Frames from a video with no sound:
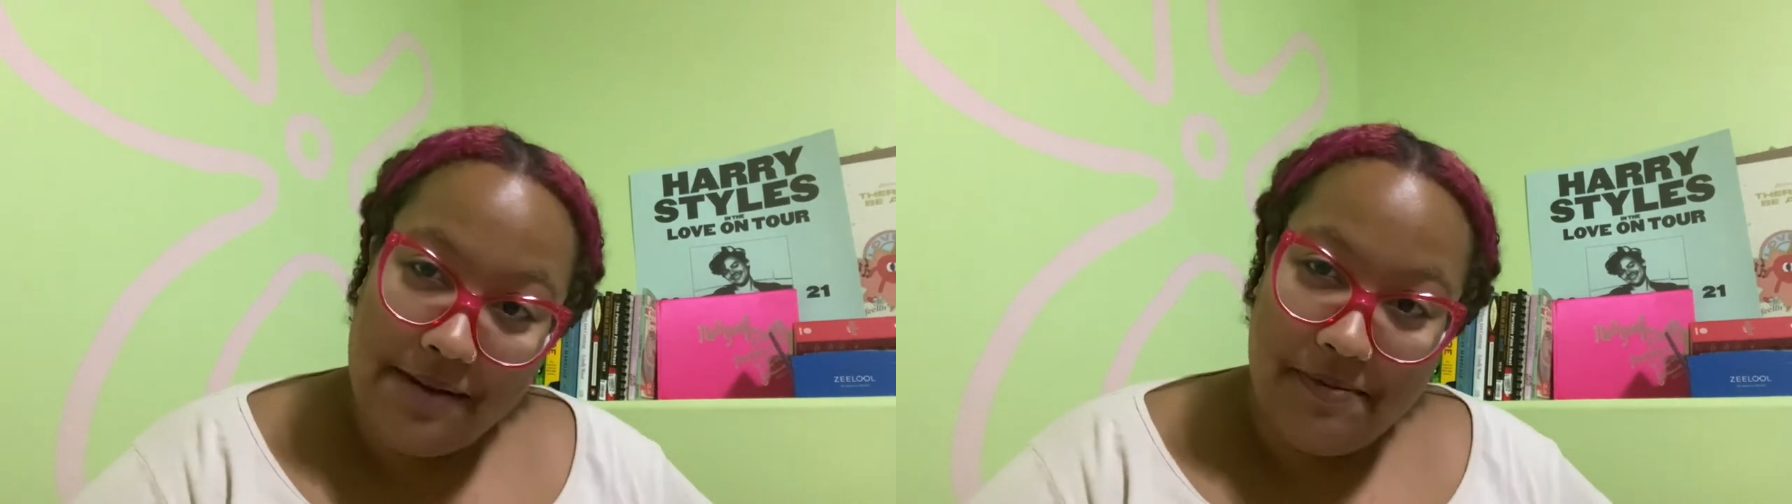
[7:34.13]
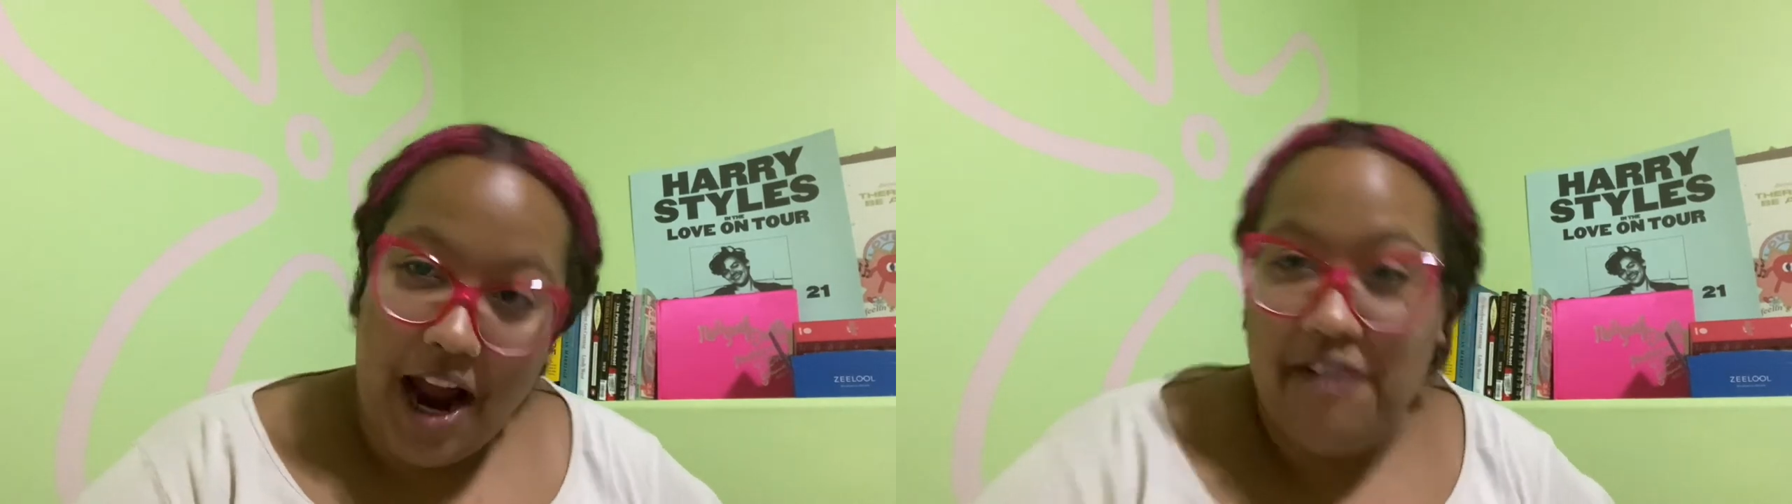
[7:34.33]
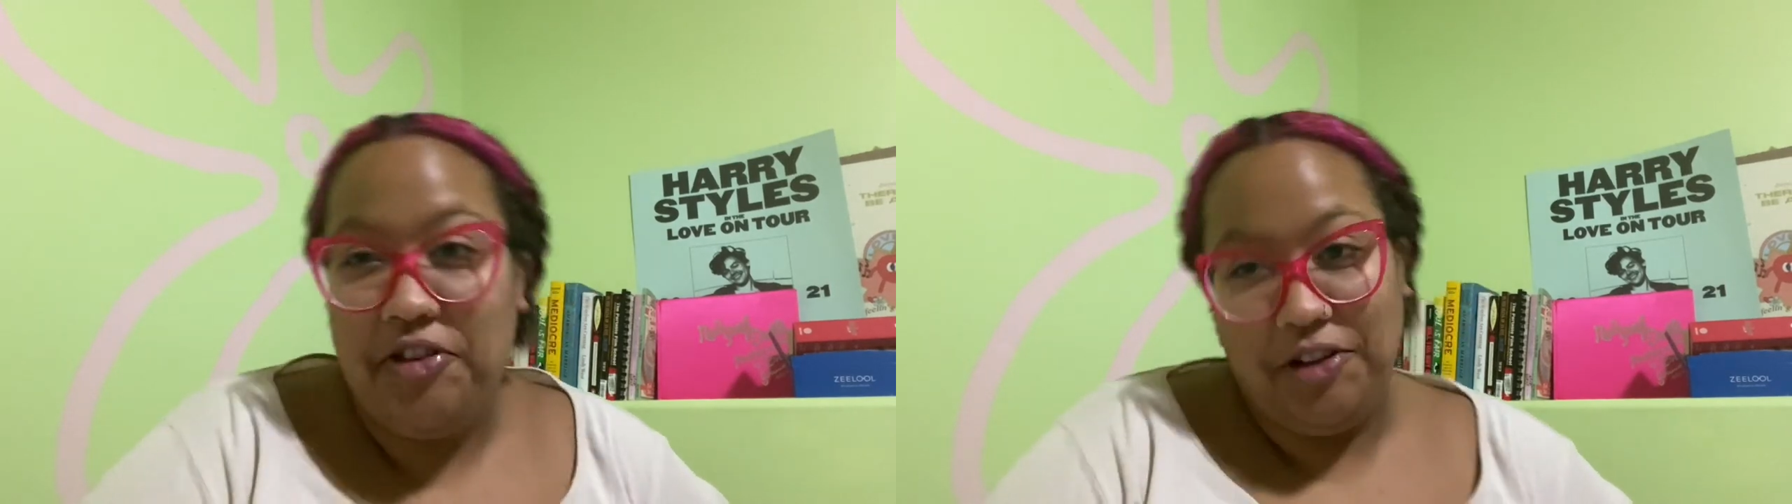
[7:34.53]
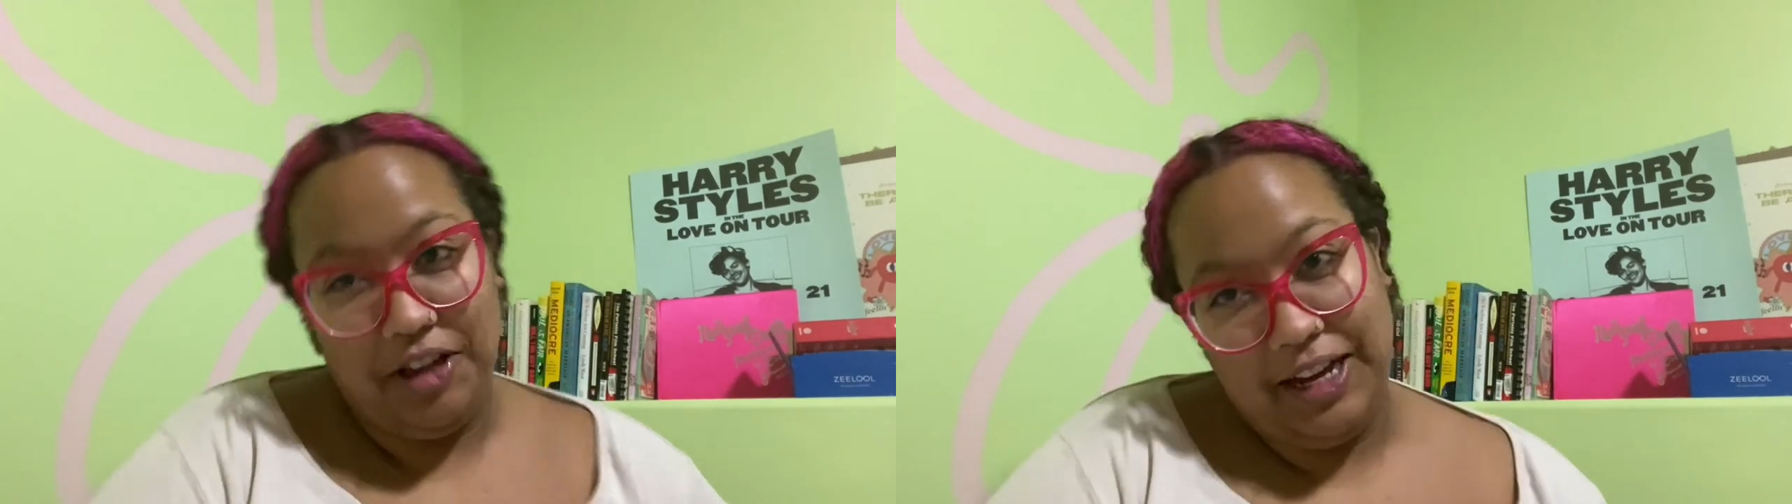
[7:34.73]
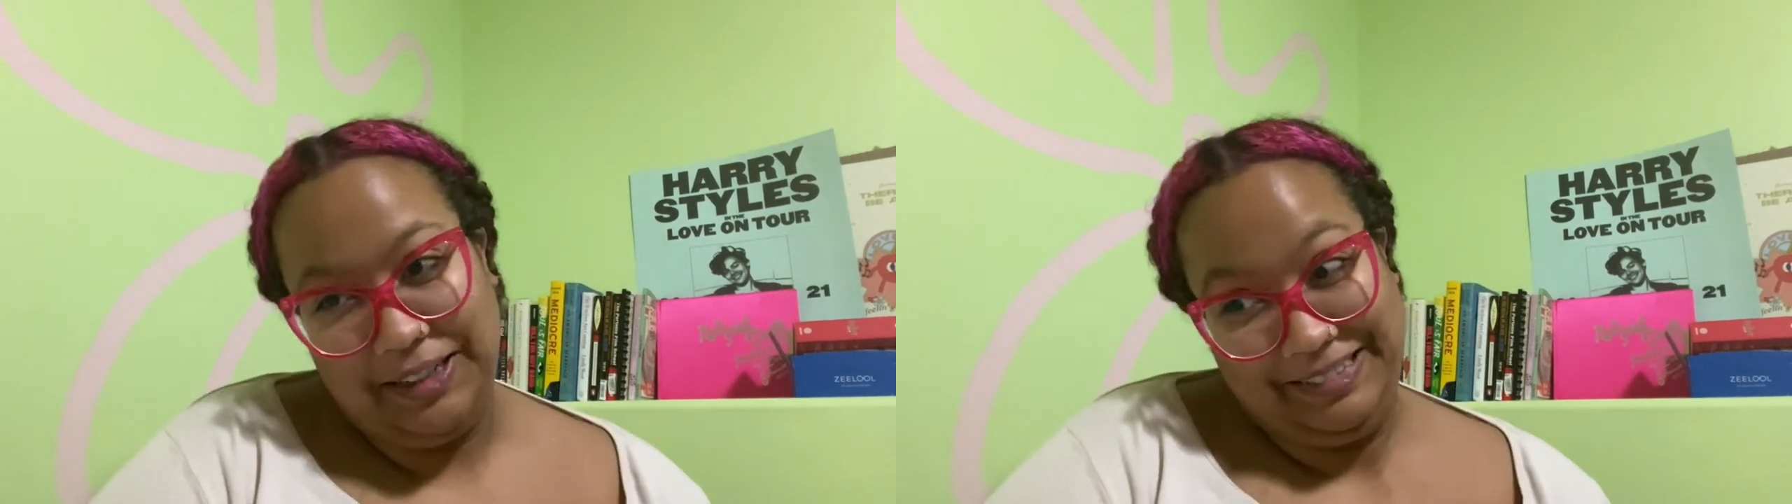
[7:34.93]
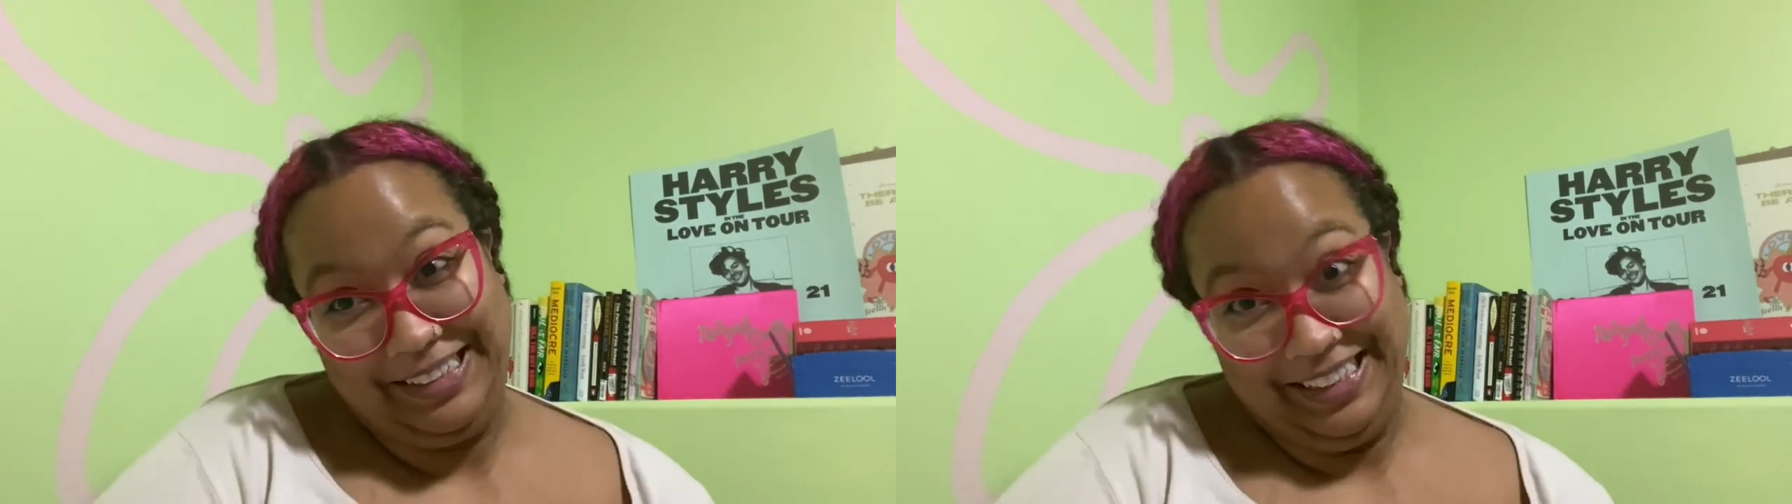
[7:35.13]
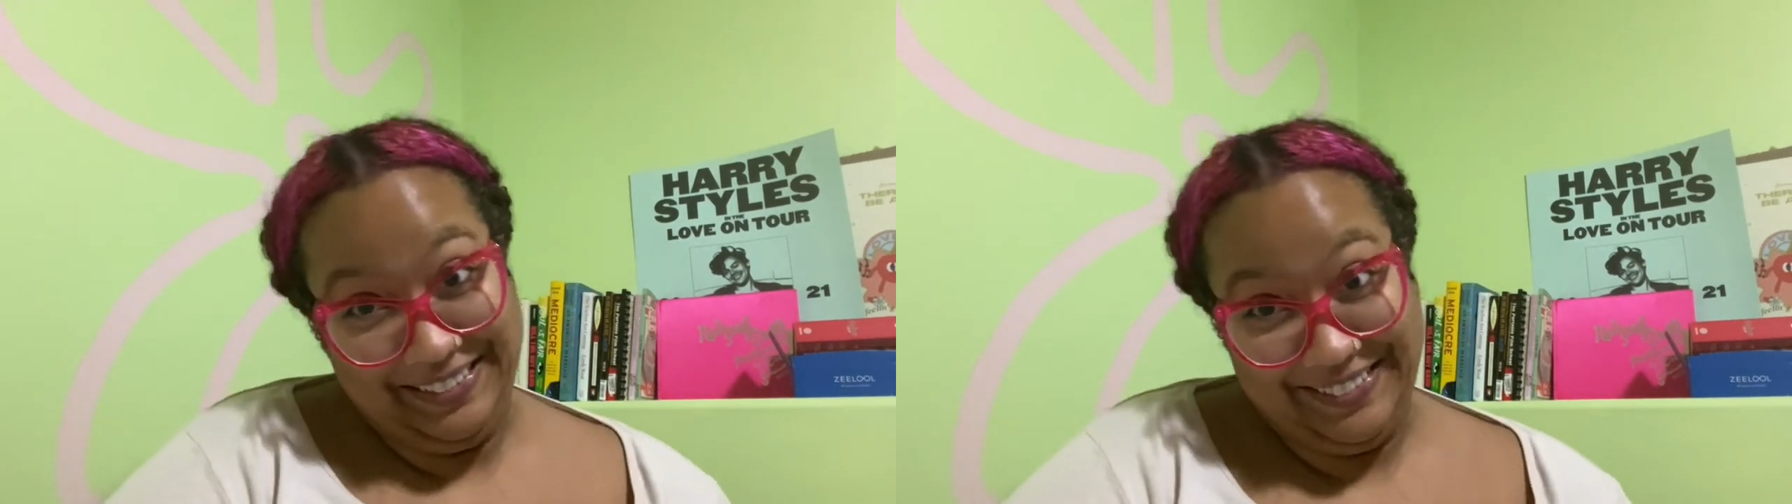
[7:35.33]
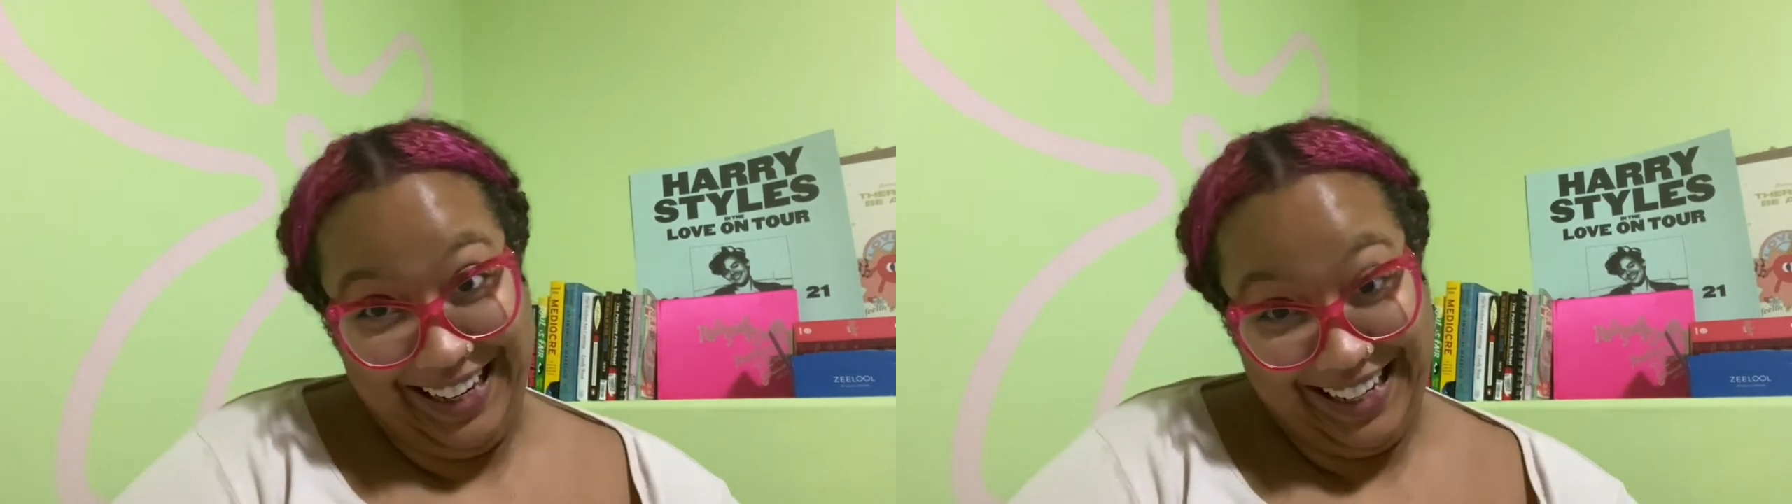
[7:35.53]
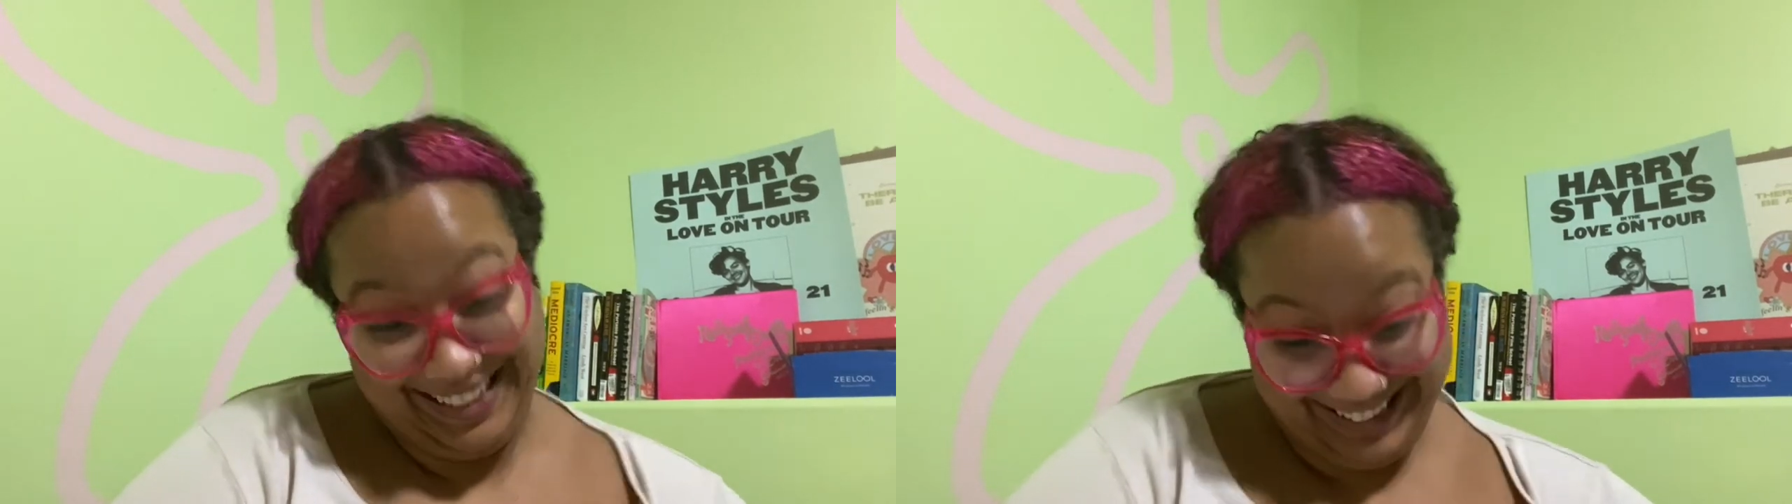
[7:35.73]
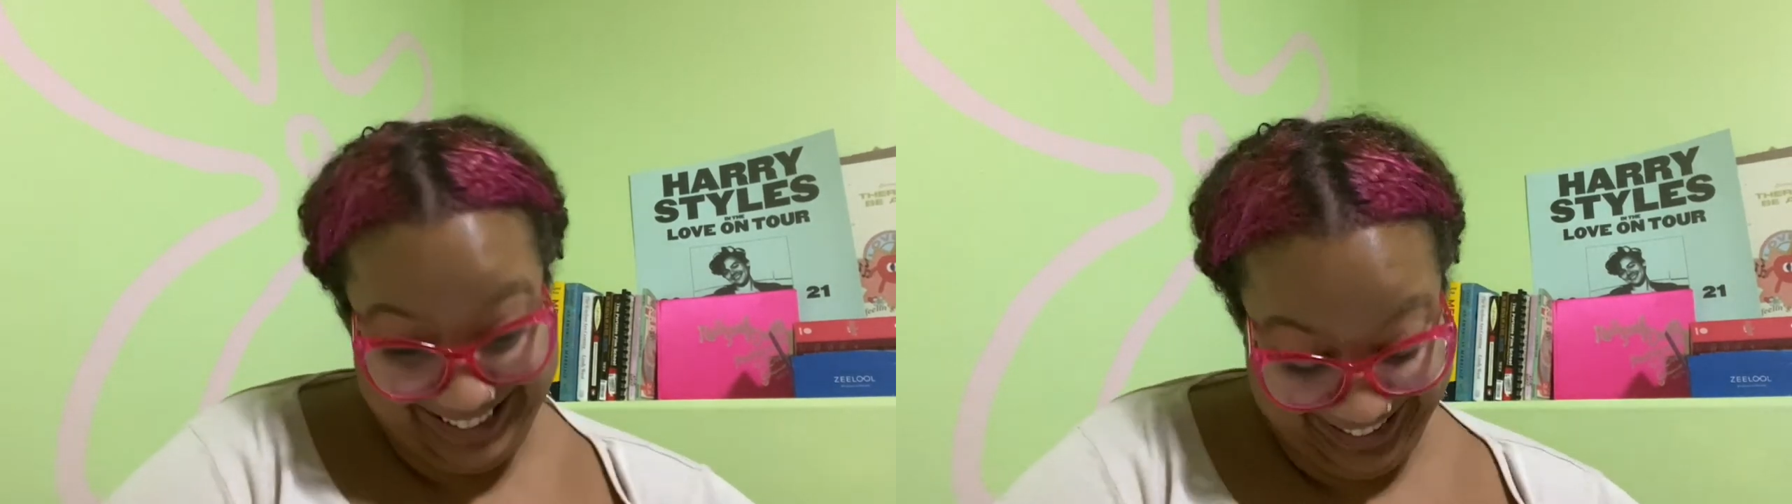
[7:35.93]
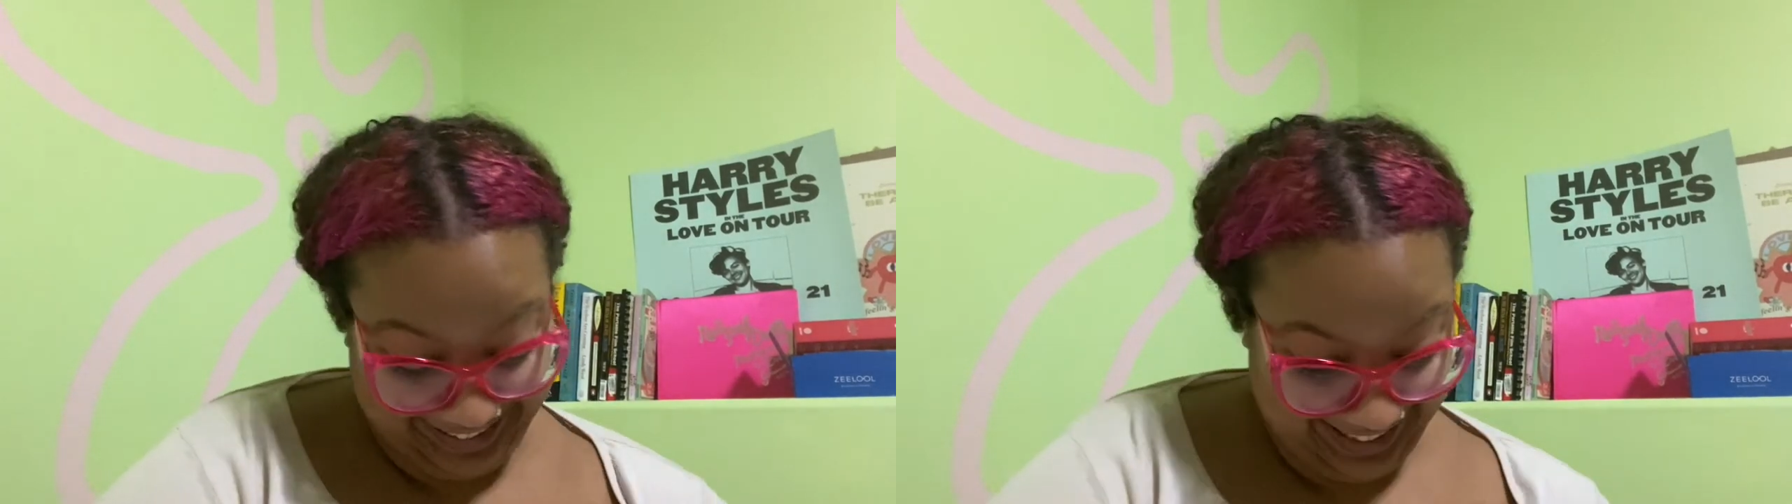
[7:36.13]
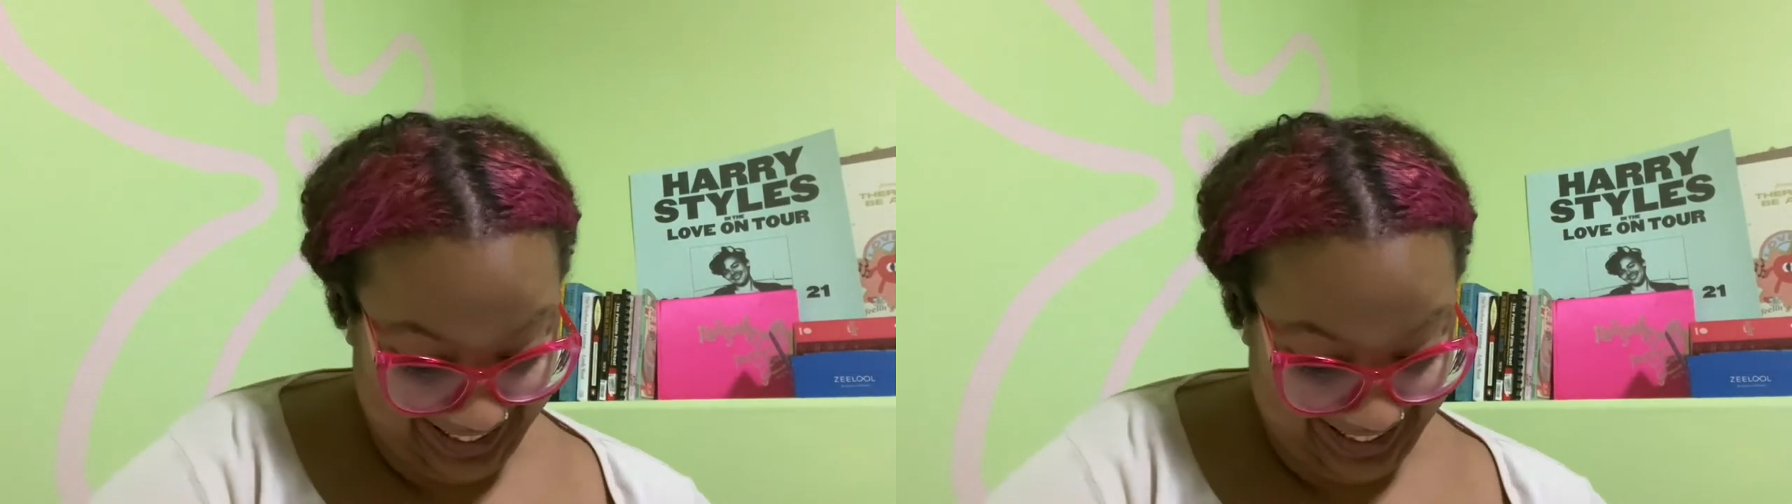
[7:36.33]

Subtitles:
after like 2 weeks.